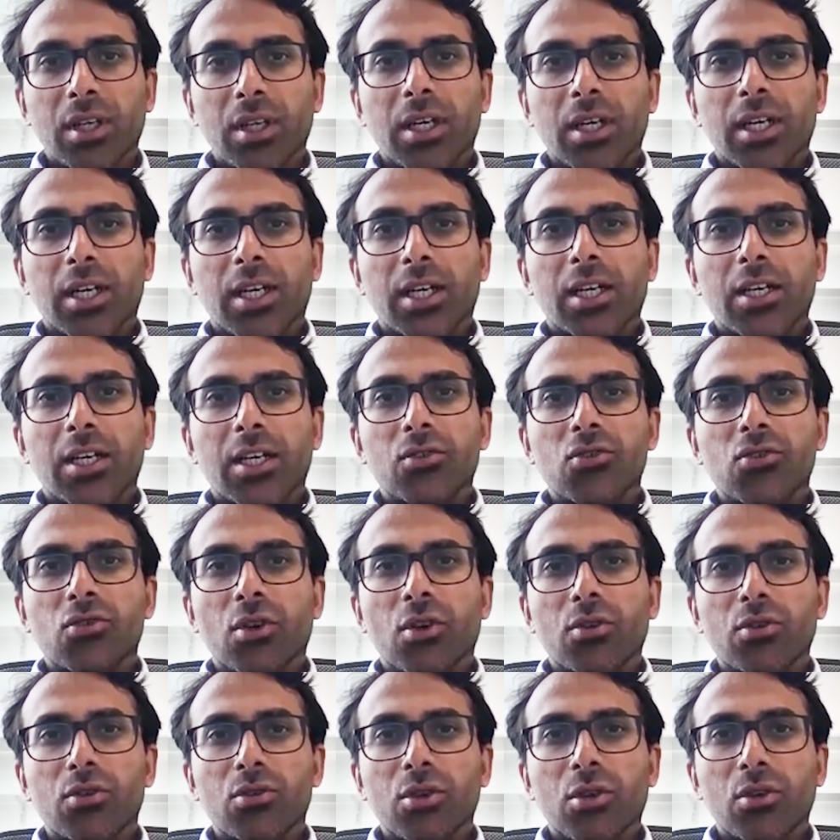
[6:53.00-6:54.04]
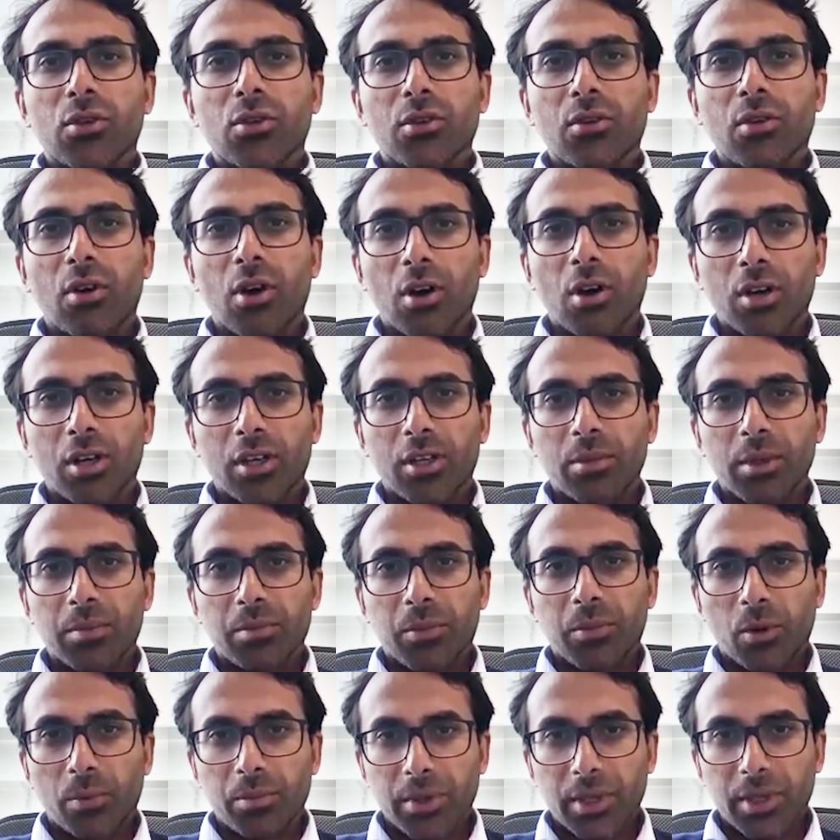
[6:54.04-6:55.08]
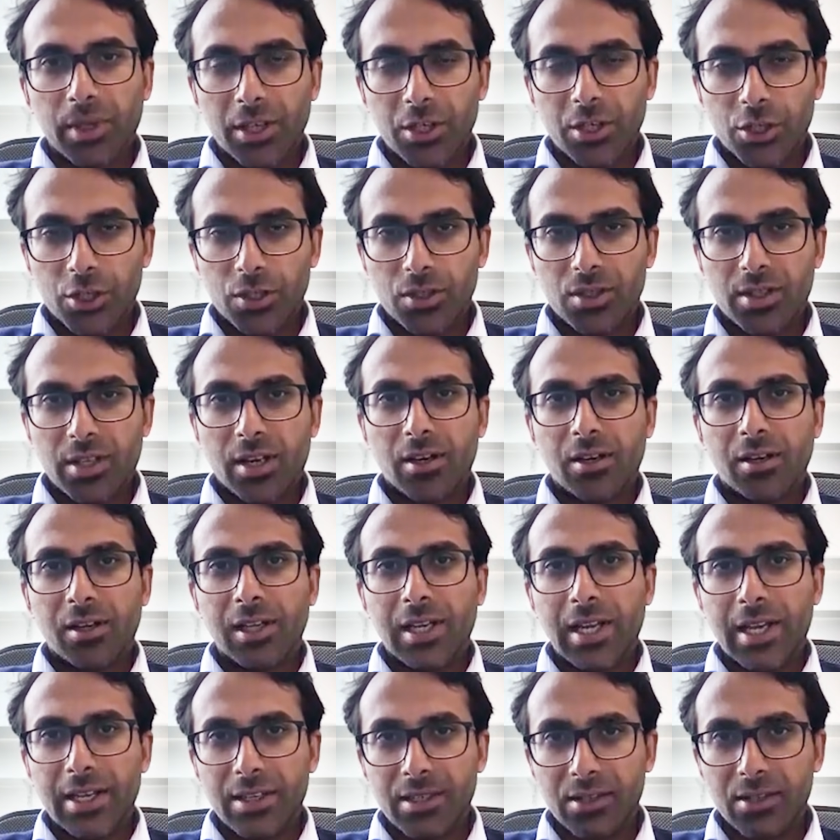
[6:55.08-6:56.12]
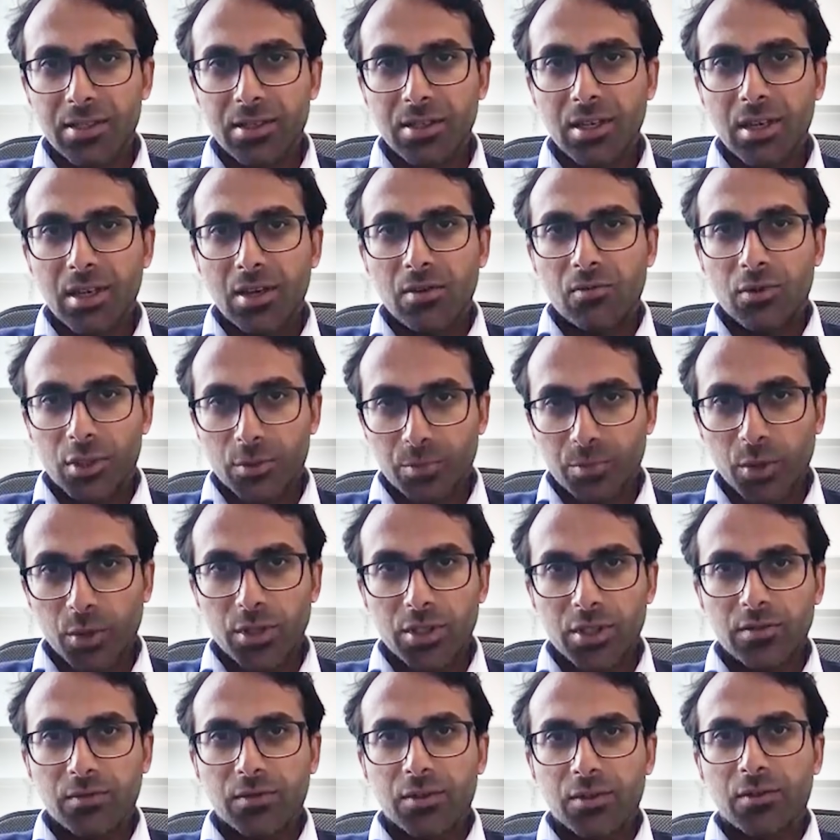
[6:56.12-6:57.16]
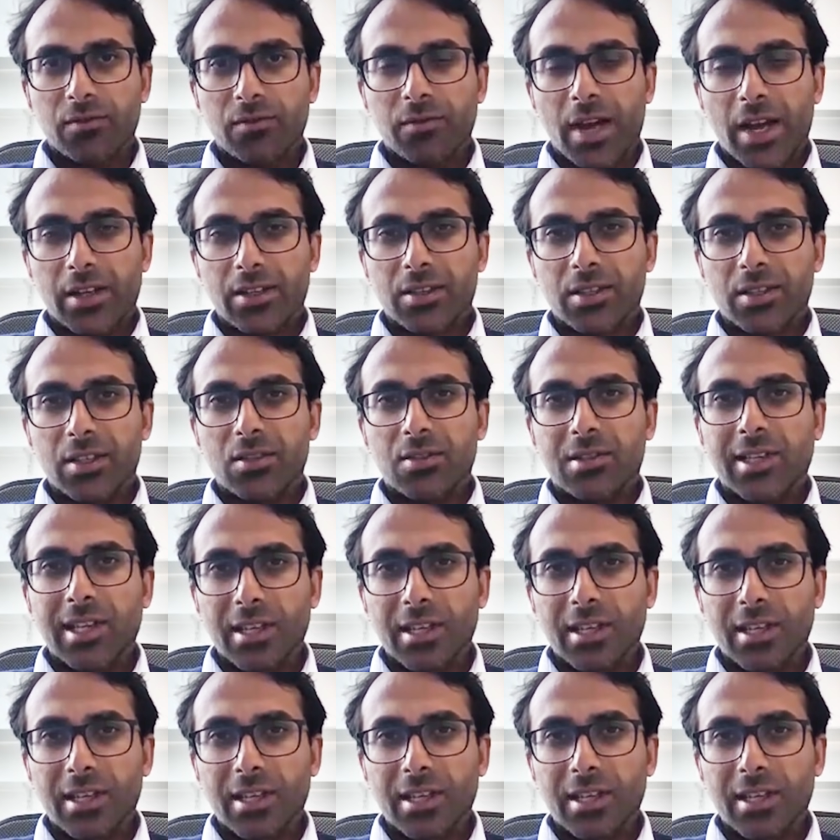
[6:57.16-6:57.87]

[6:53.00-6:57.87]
Uh, so so there are going to be populations that are less responsive to vaccines,